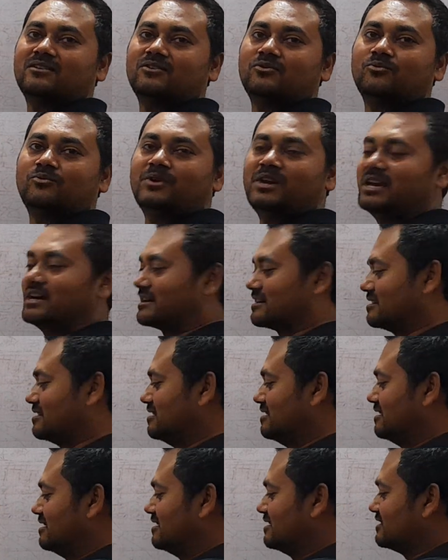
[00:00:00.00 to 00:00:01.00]
where?
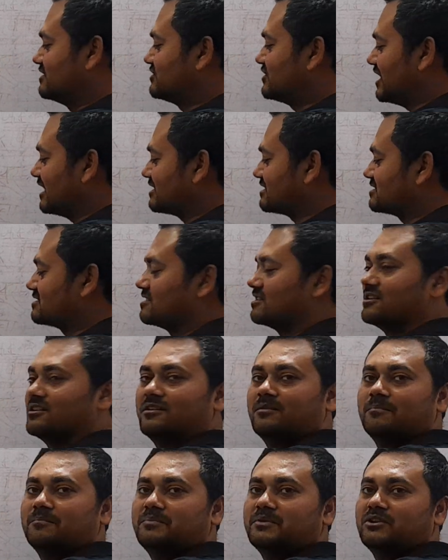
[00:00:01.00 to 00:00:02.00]
Just
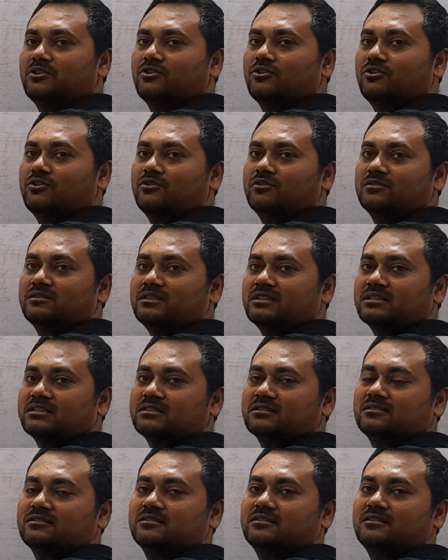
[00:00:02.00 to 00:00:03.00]
below
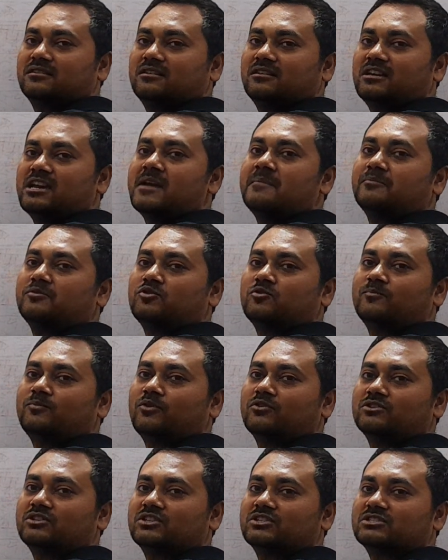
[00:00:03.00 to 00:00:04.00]
this M2
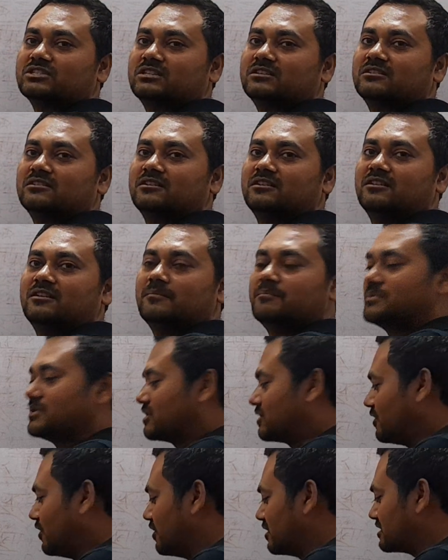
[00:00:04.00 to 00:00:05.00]
position,
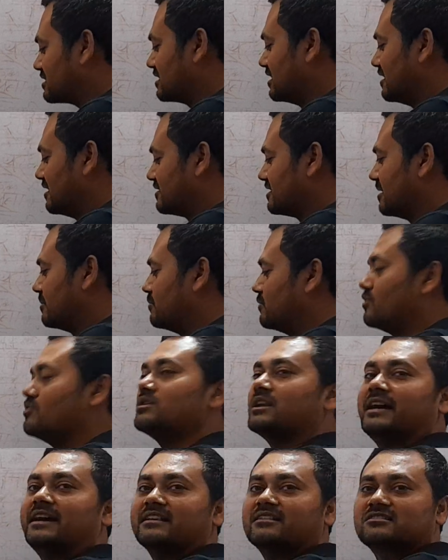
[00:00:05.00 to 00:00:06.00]
because the
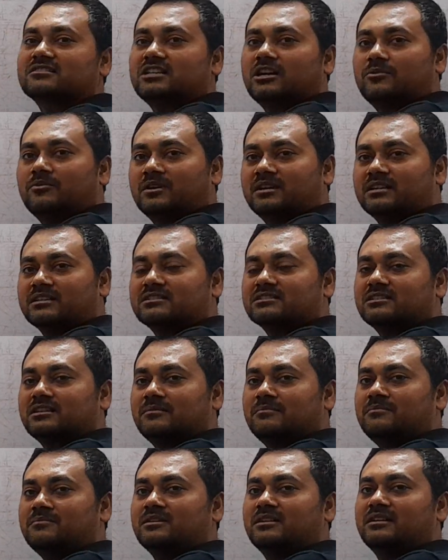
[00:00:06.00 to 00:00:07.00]
moon has covered
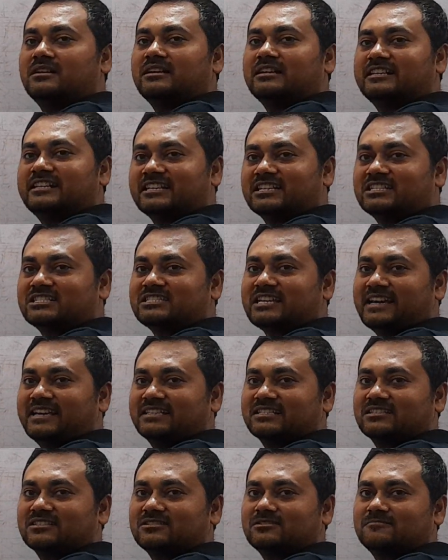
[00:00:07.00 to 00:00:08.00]
some
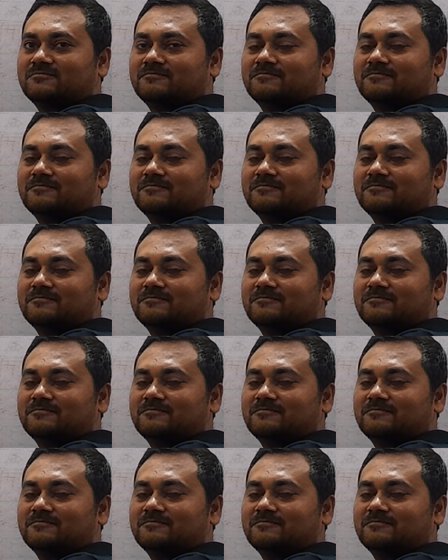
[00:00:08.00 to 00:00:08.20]
distance.